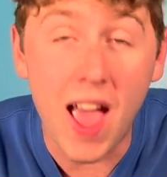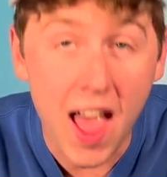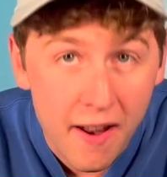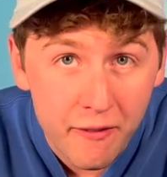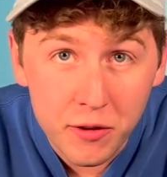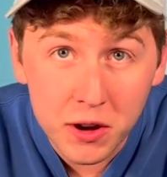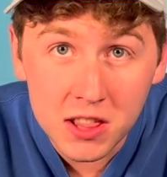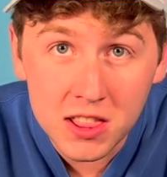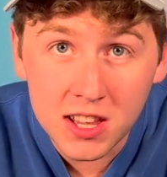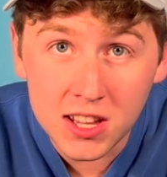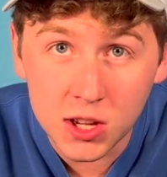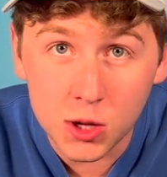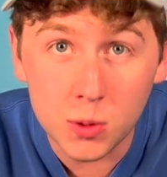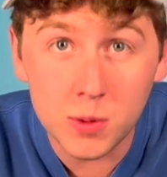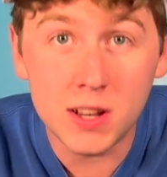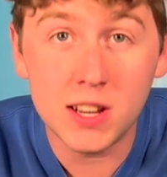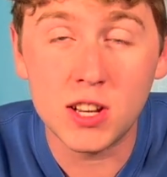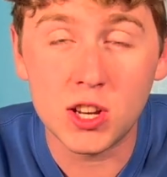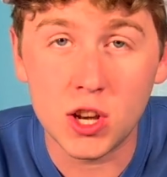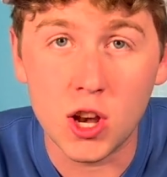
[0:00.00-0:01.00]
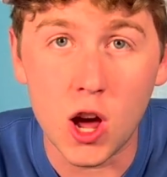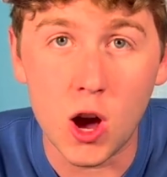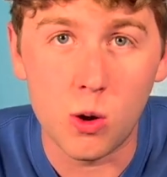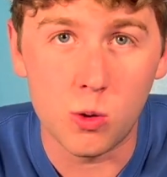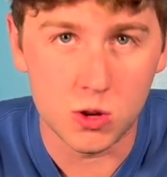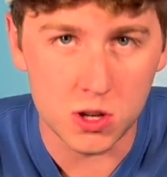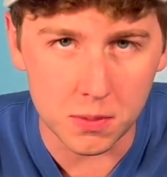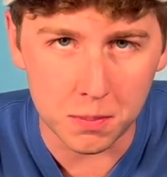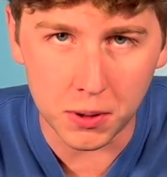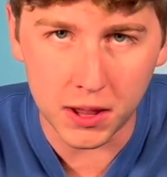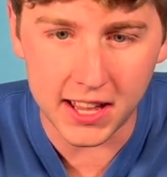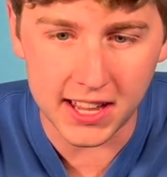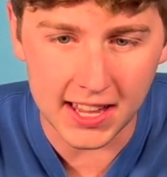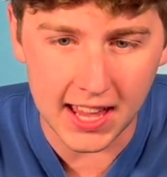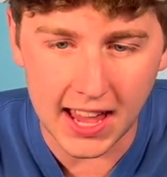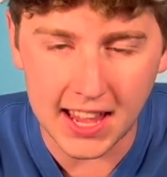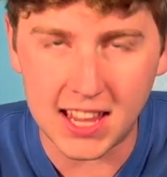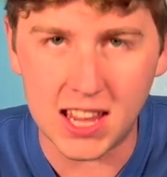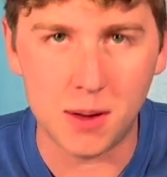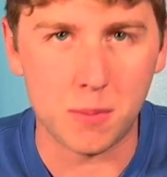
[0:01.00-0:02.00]
everything you need to know to play
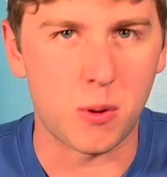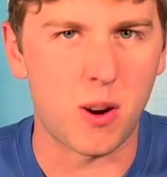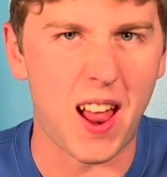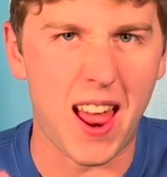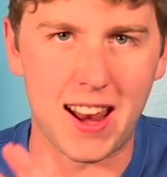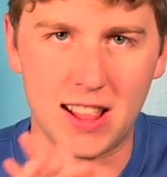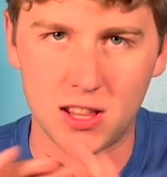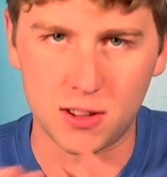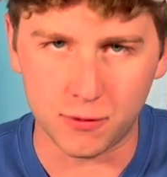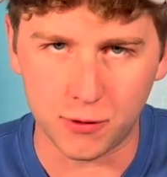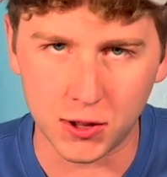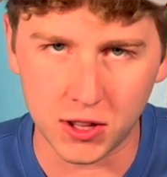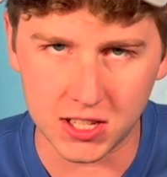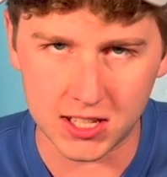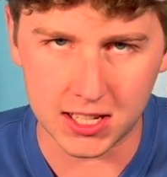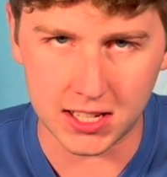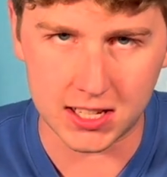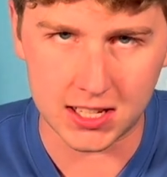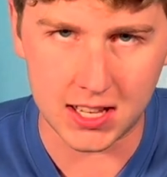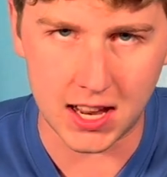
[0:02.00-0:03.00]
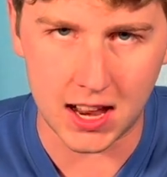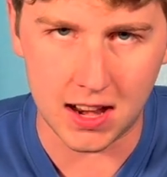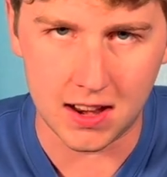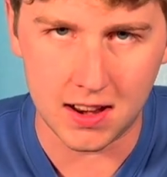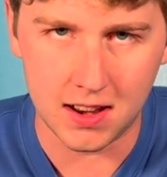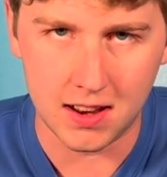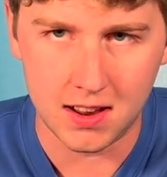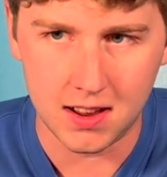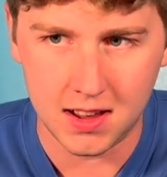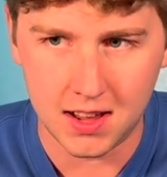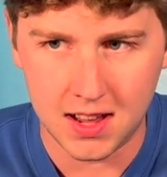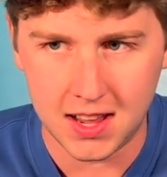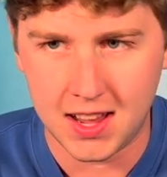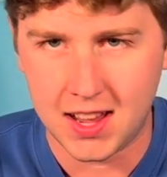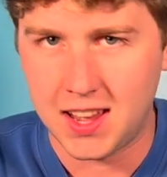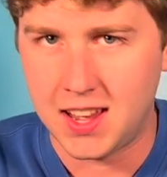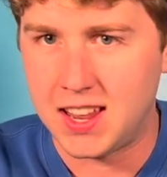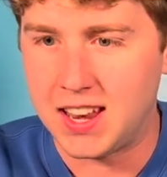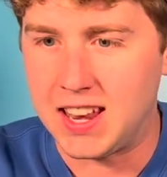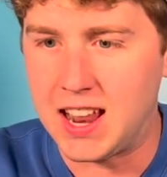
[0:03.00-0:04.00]
Gatekeeper at its fullest extent.
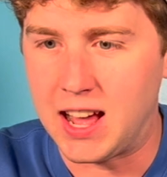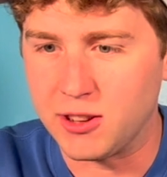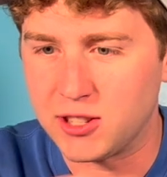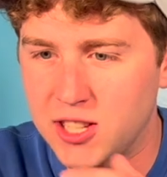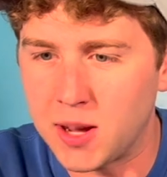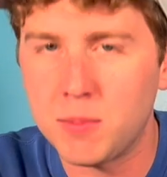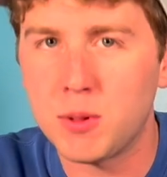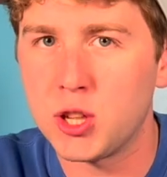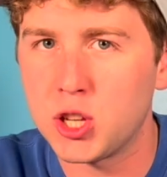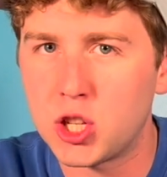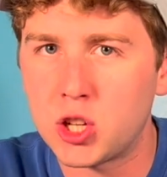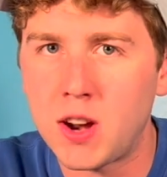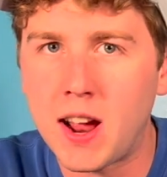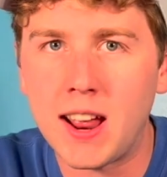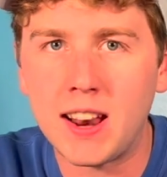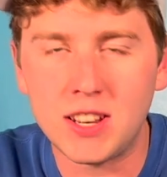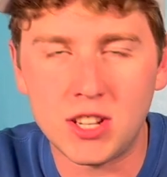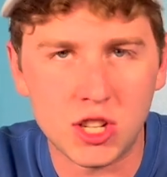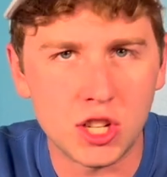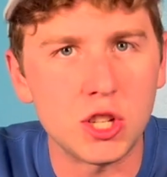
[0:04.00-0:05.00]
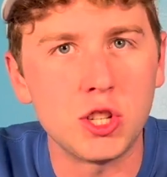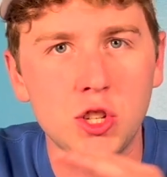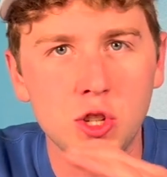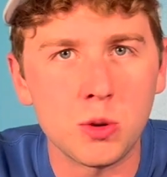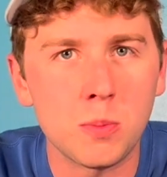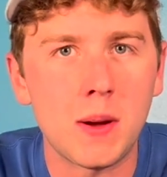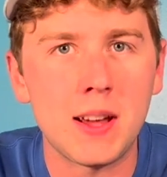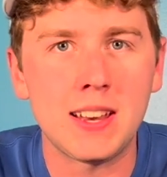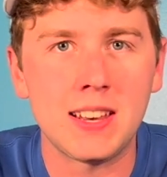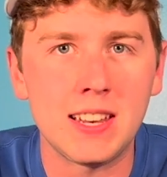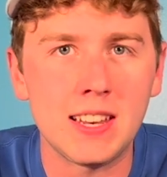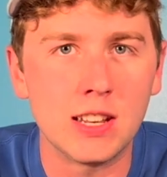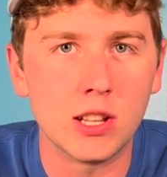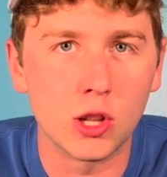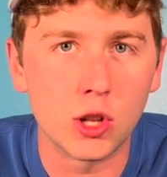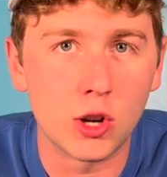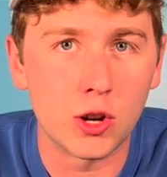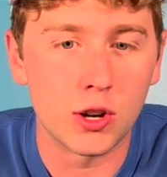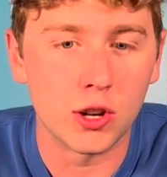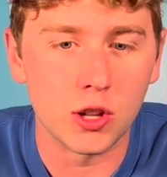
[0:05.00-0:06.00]
Now some of the strategies you might need to
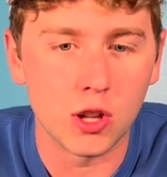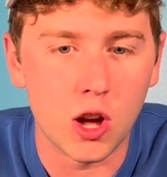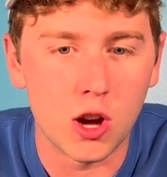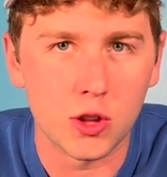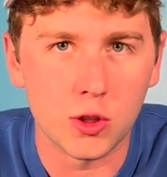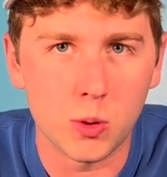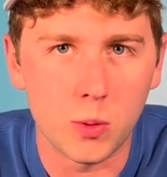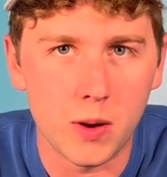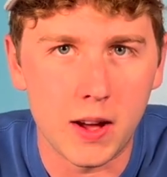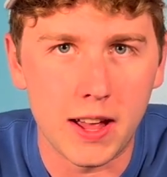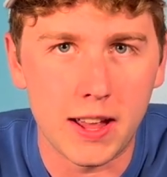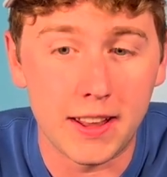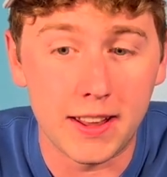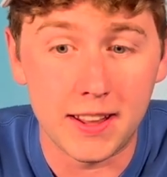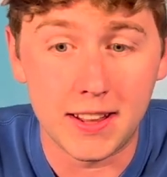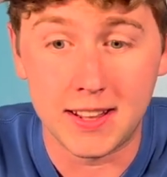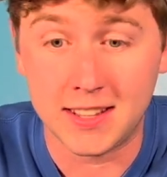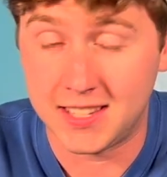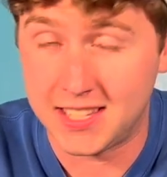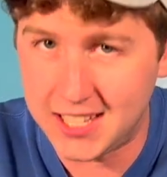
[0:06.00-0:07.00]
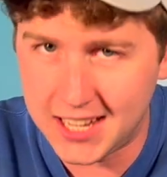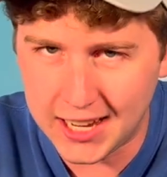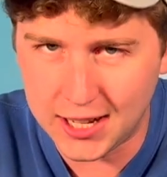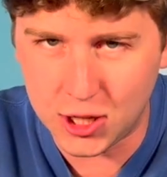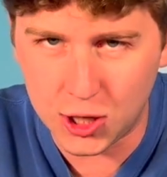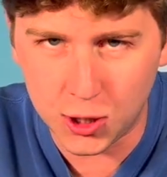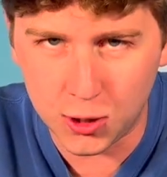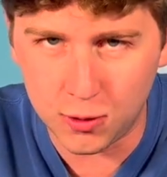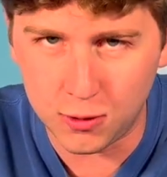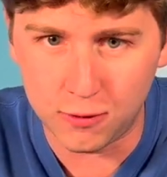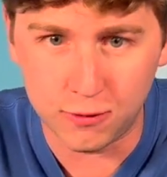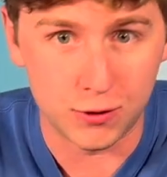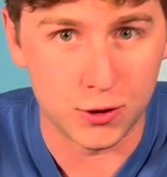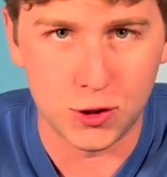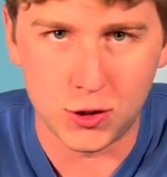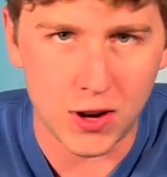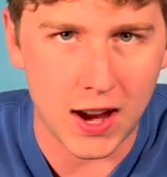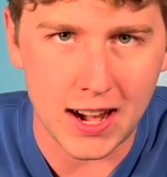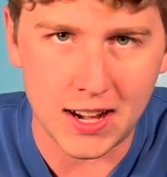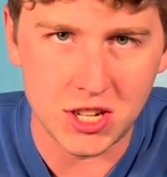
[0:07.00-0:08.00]
learn along the way, and stay tuned for
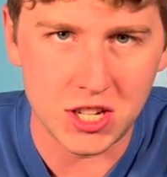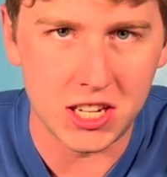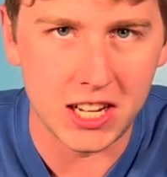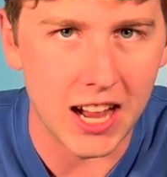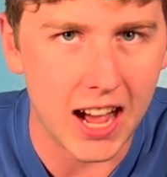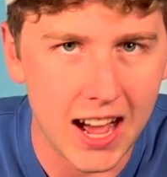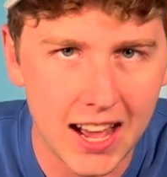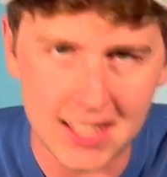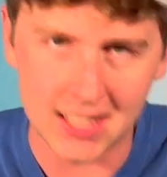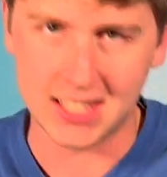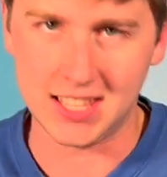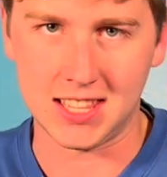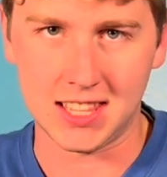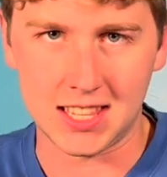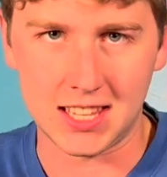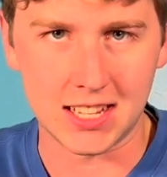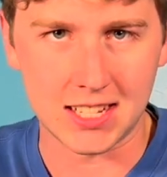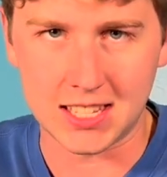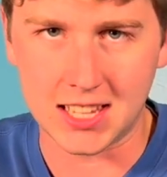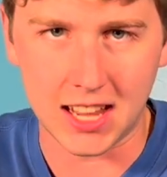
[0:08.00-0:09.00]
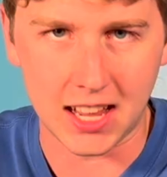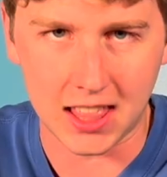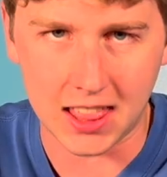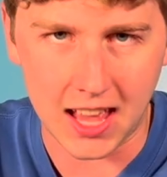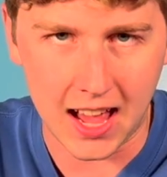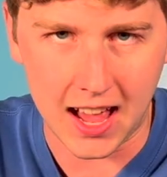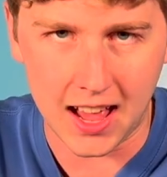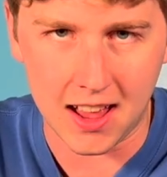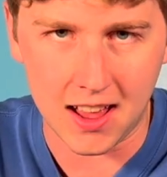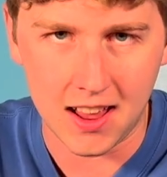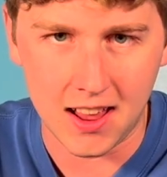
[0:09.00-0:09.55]
strategy guides and things like that.